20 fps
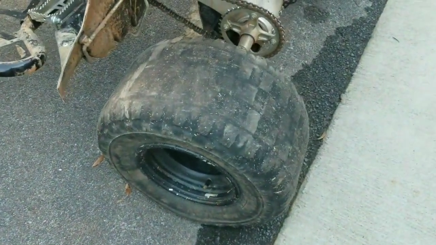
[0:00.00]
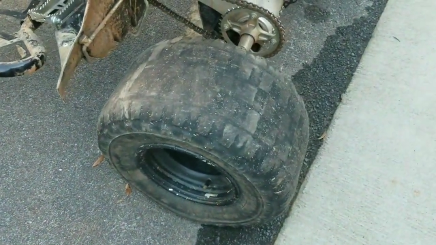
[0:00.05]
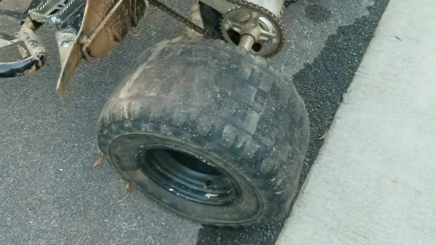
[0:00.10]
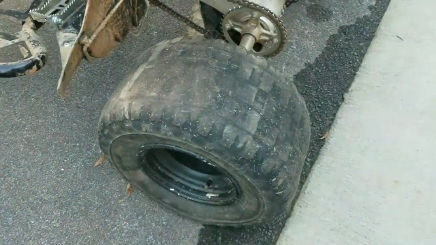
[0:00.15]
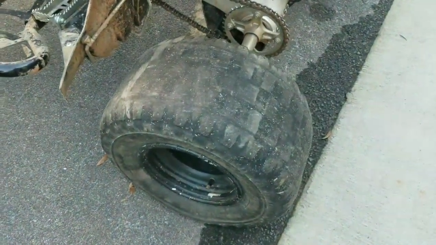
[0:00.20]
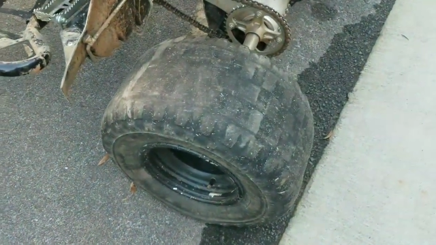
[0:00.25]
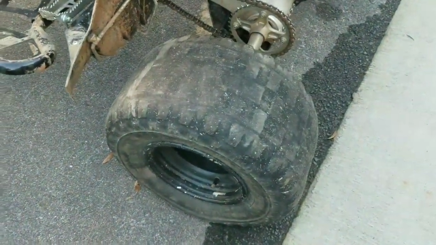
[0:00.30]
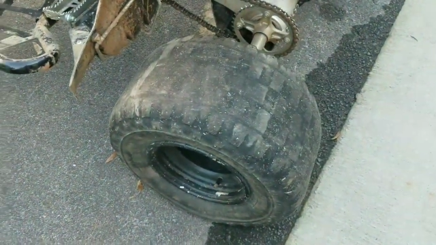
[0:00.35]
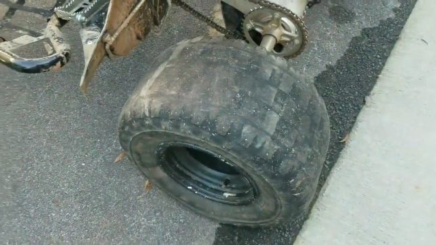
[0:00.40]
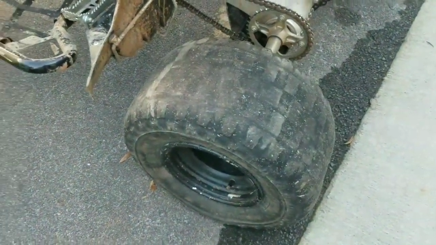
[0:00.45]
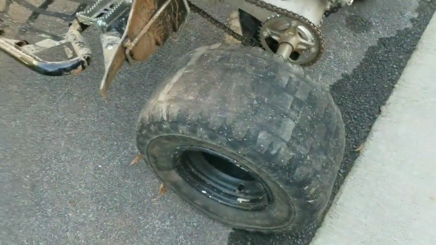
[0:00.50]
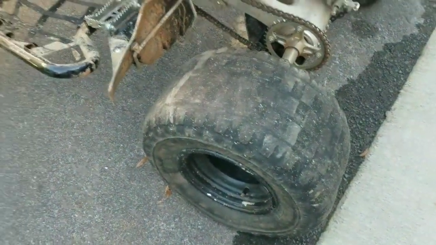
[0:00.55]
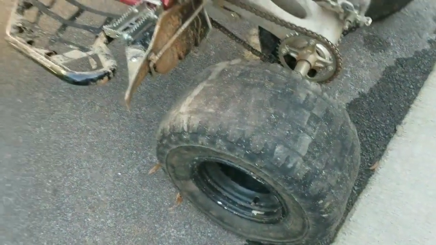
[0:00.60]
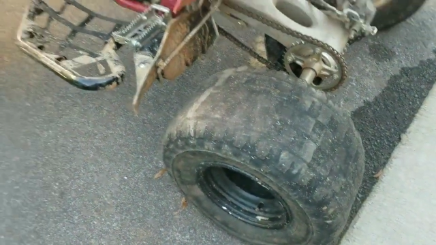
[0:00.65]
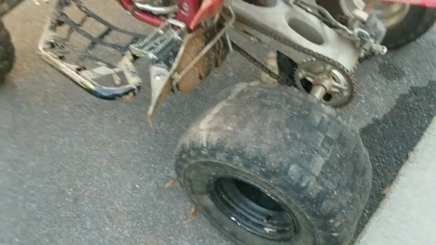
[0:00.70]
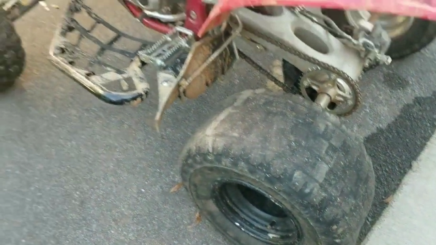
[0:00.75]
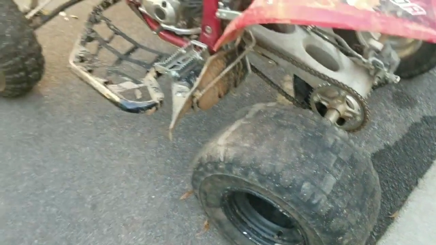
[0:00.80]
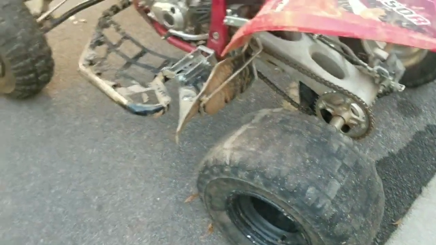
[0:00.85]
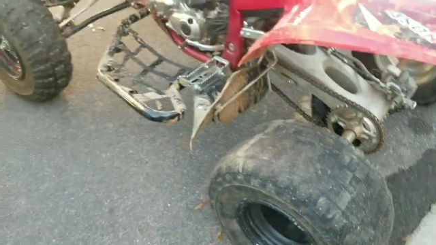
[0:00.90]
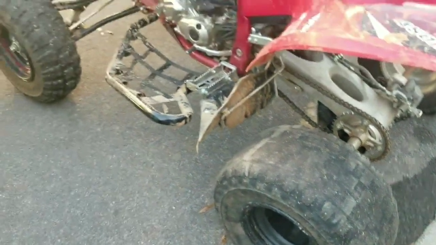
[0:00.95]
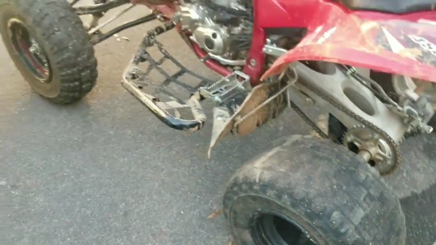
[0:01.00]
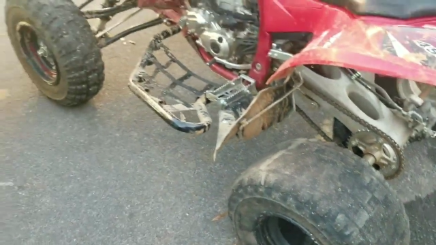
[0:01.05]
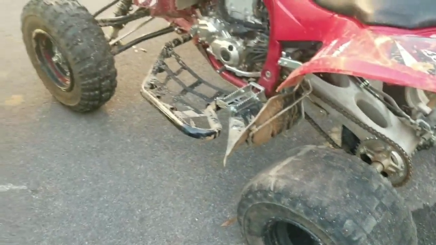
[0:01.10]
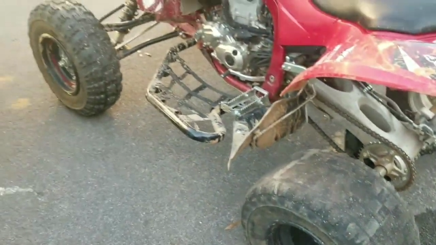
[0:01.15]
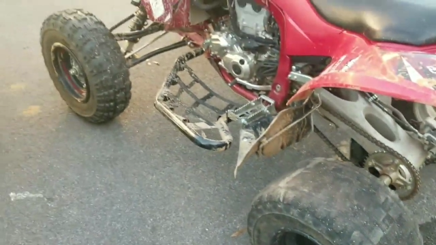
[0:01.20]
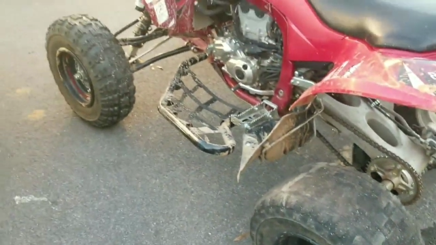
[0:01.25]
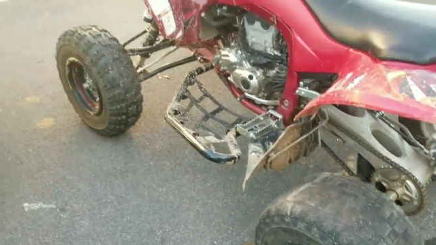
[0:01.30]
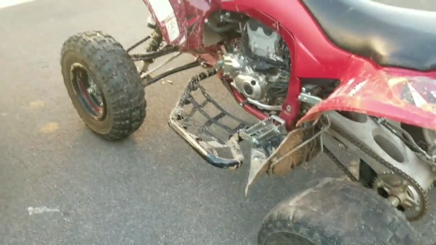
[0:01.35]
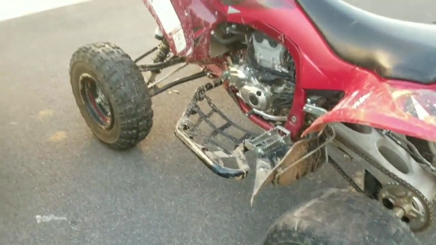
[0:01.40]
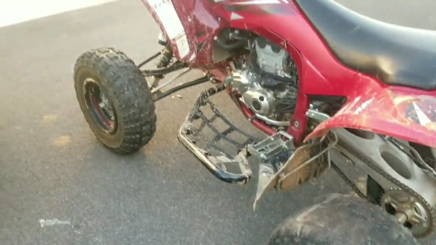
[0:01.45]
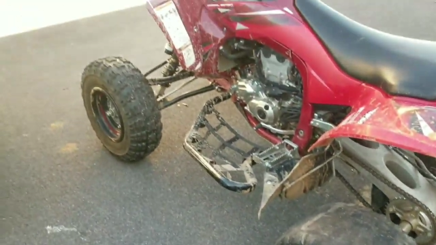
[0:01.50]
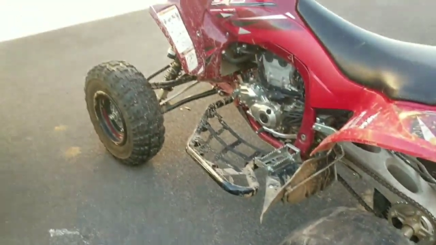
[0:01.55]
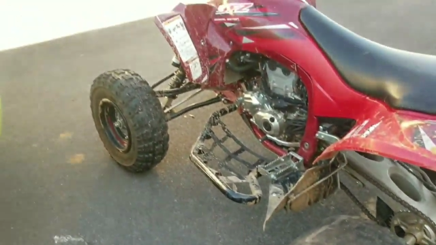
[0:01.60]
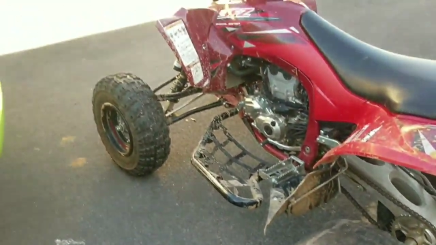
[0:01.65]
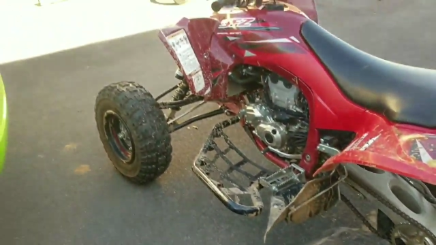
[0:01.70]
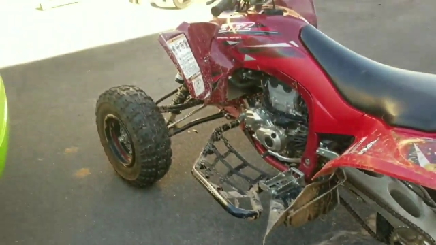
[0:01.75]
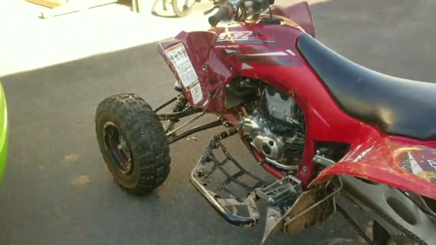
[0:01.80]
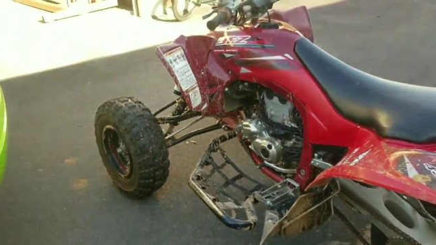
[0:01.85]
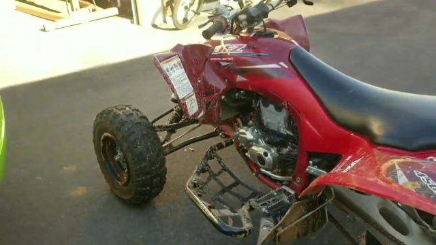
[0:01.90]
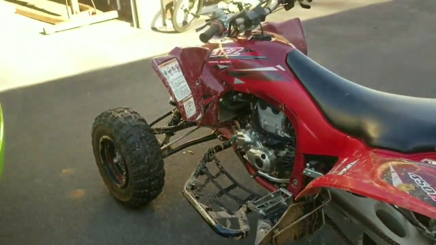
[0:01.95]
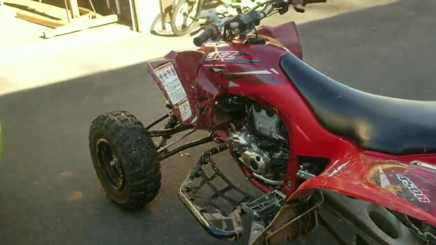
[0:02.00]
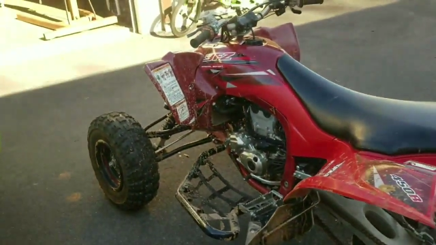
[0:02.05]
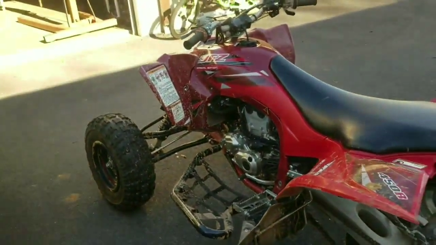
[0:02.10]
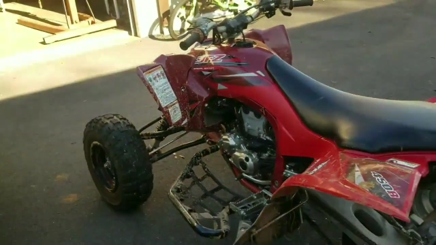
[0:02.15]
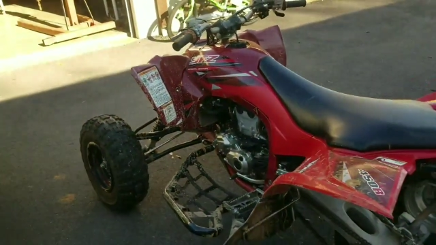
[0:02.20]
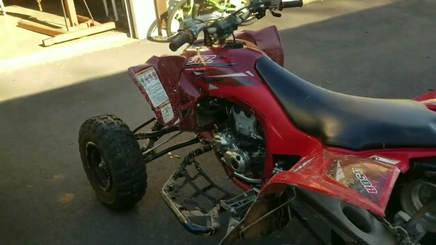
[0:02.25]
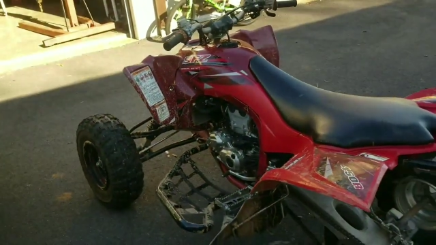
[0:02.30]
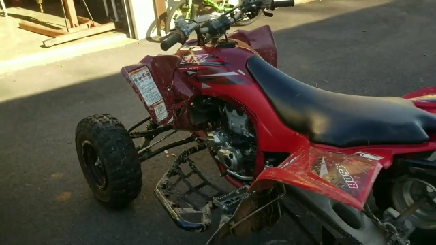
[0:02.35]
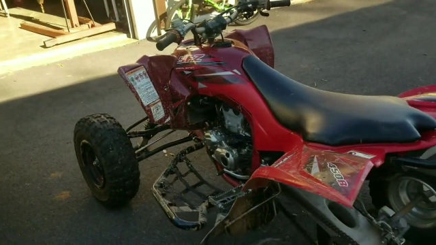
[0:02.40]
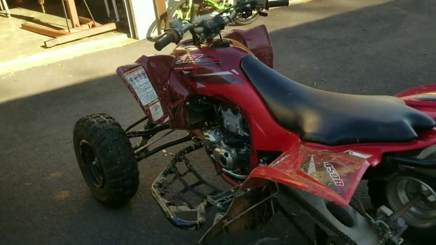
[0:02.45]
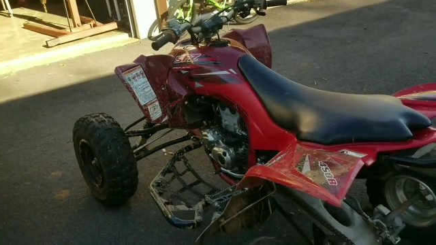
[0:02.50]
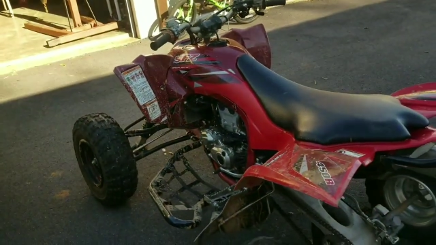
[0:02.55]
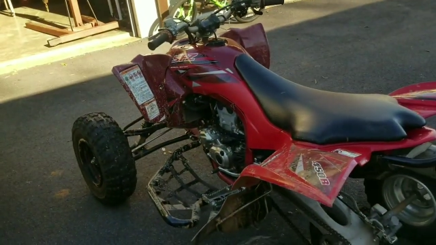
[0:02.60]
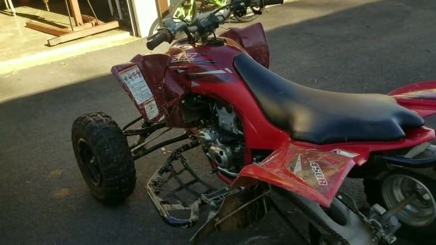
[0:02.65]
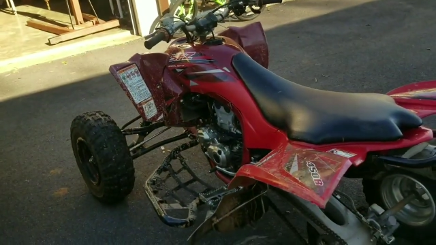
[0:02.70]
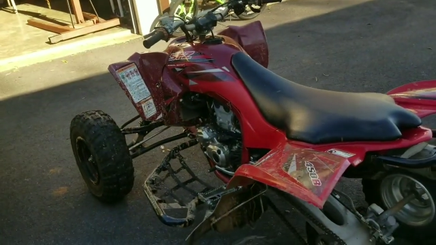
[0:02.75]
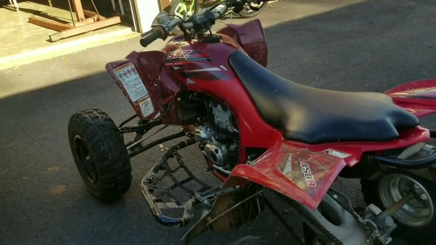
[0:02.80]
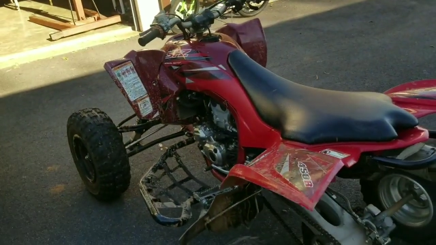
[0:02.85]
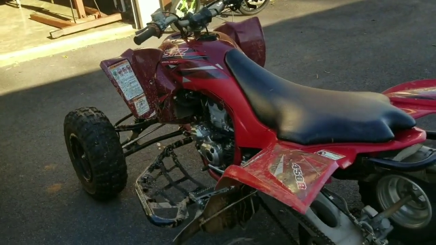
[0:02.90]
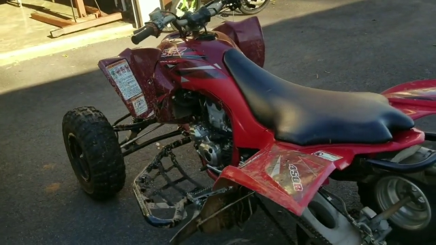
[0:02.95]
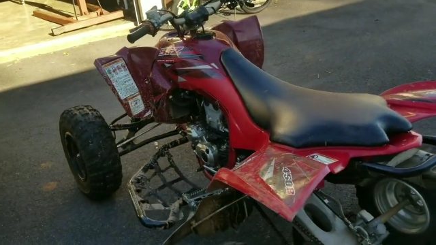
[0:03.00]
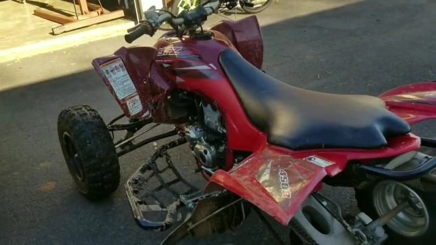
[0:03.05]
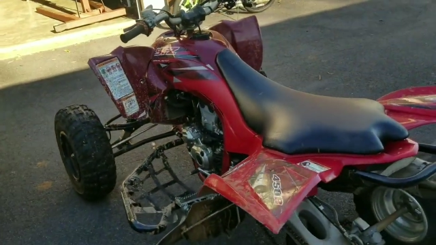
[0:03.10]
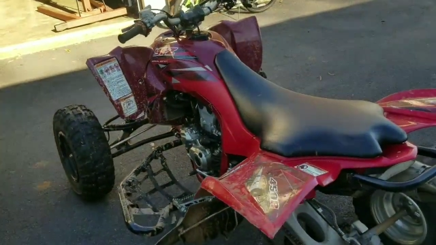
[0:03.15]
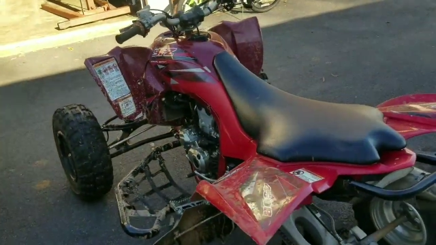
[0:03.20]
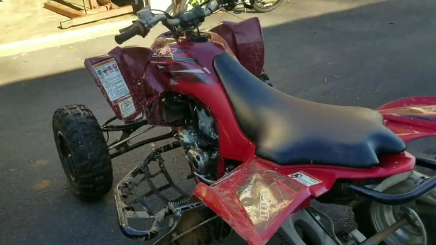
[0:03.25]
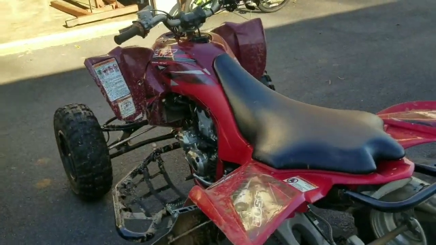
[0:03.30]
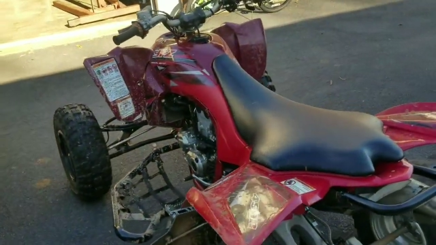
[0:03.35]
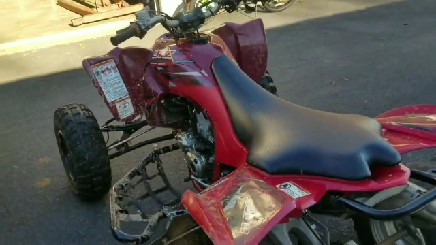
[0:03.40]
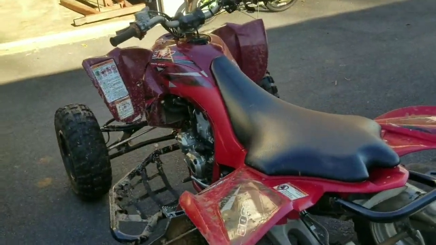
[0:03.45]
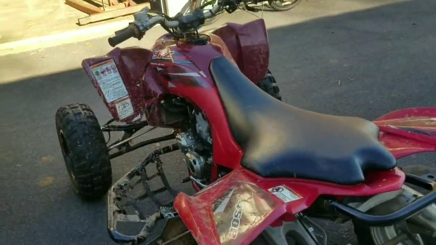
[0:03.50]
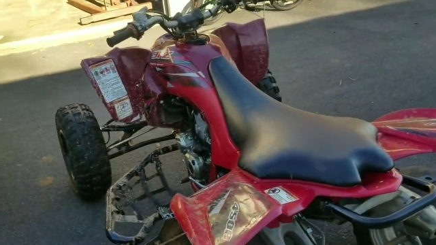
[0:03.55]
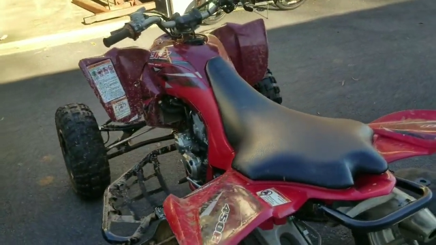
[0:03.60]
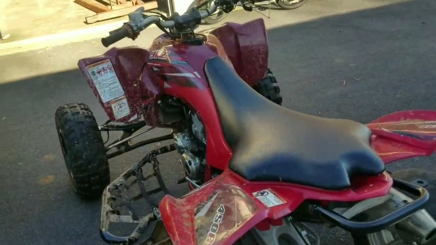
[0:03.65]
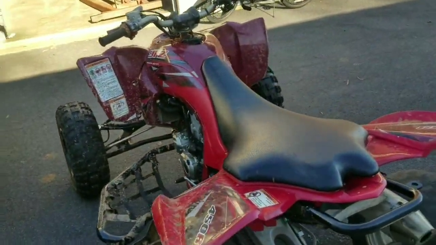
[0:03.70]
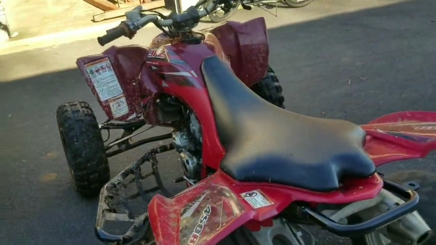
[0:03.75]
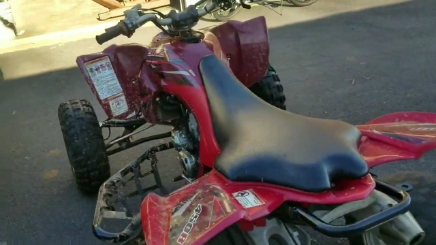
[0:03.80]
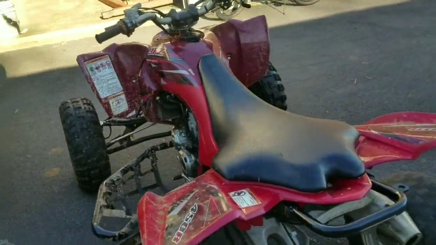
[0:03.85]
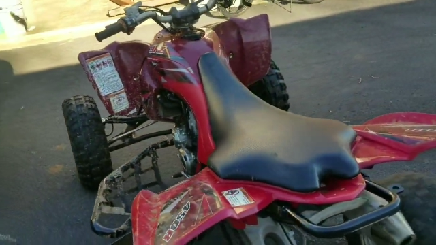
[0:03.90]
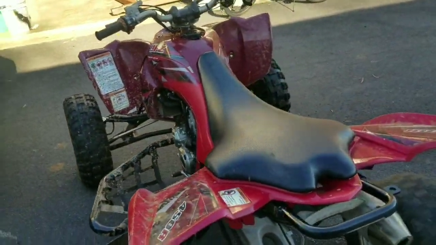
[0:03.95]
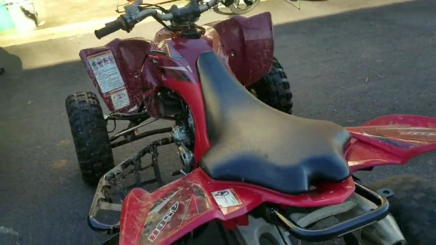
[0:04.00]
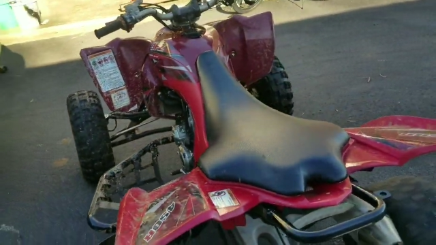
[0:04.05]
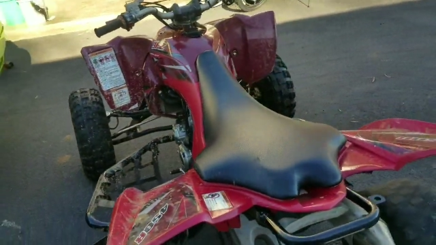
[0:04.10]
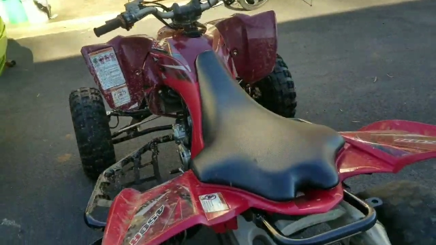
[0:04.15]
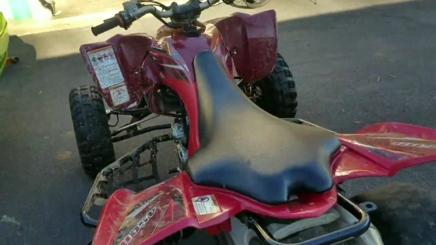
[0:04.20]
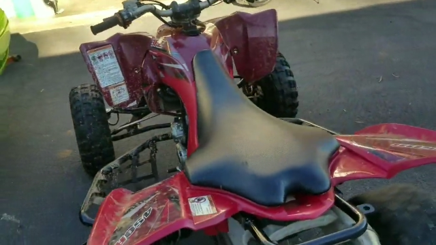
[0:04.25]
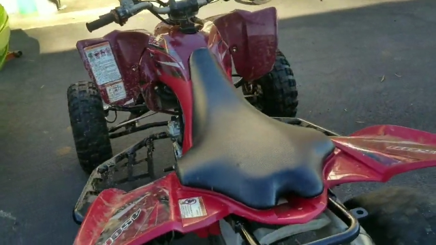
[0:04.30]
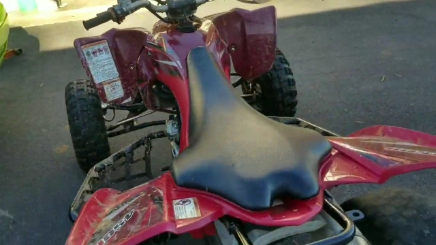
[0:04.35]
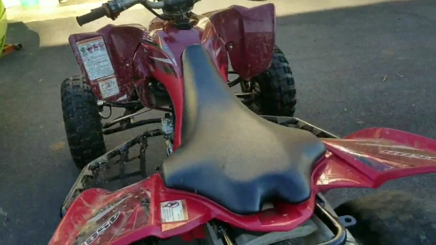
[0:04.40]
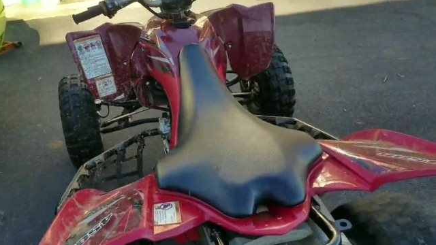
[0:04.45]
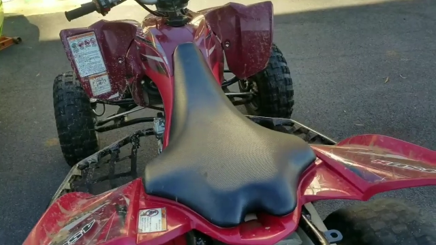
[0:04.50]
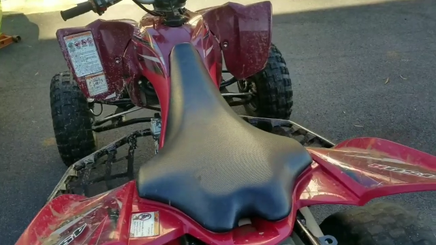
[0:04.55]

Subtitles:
No face is visible, so there are no lips to read.